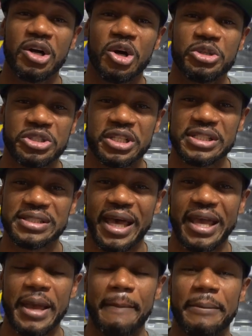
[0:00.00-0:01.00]
Go to the
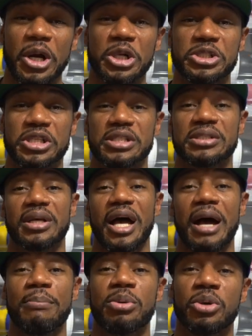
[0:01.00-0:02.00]
site and purchase.
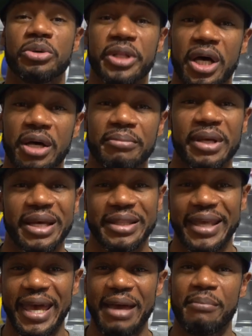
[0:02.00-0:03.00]
I pulled up,
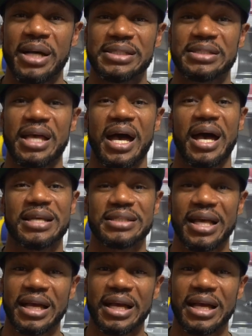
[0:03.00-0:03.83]
they had my size.